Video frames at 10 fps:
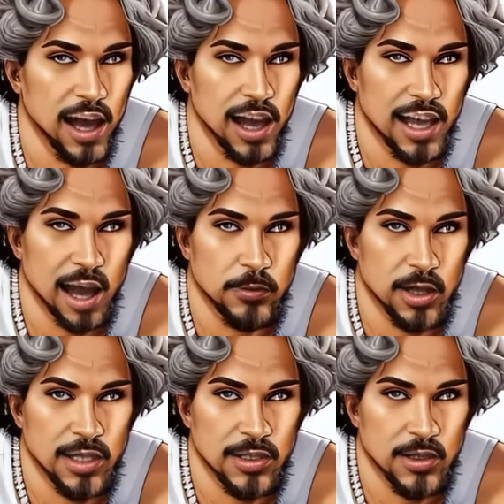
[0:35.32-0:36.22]
and I
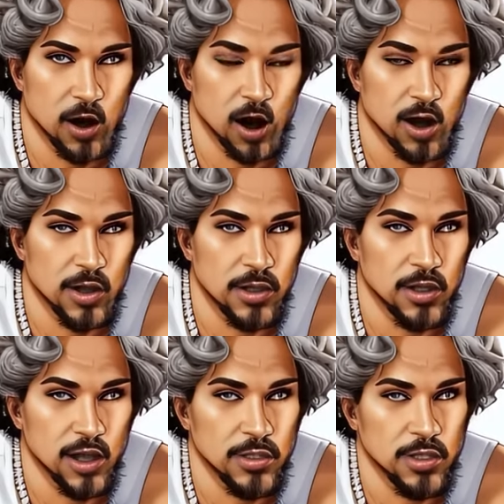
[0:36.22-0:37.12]
mean
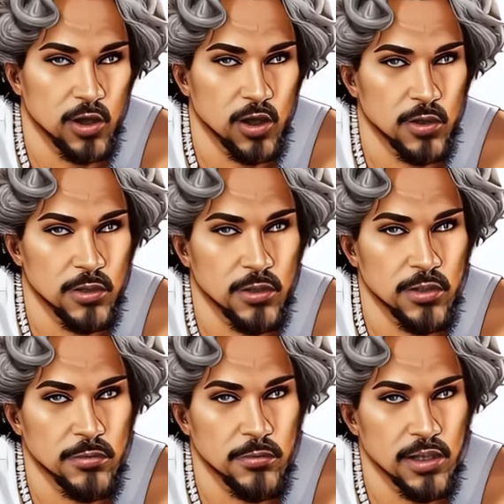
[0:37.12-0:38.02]
all us girls,